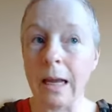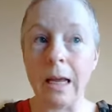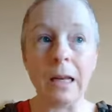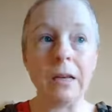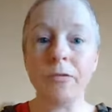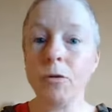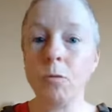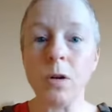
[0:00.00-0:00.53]
And
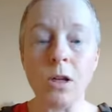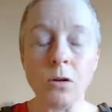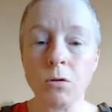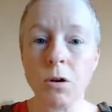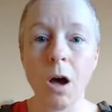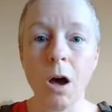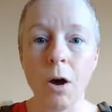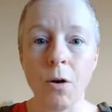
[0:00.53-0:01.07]
everywhere you
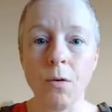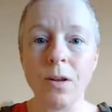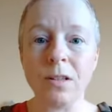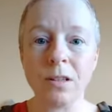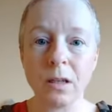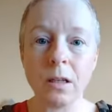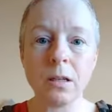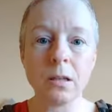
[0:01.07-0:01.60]
go, it
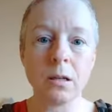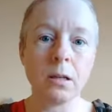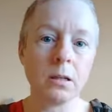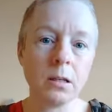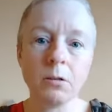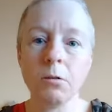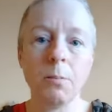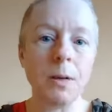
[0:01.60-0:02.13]
sees things
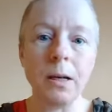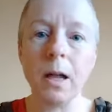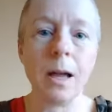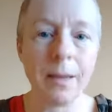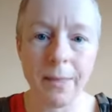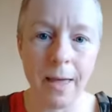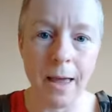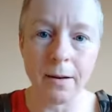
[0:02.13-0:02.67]
that are a bit
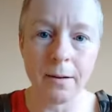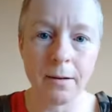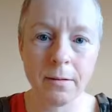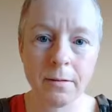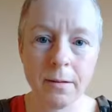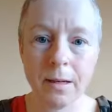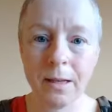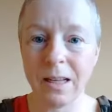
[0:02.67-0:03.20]
like that.
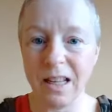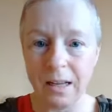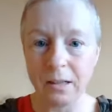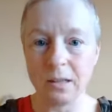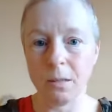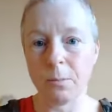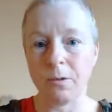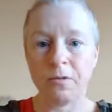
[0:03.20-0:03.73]
It
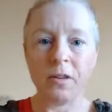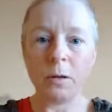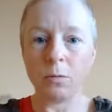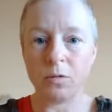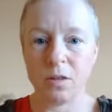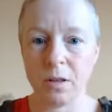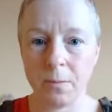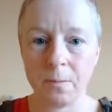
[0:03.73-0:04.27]
hears them, it
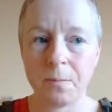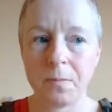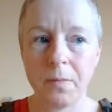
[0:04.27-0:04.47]
feels them.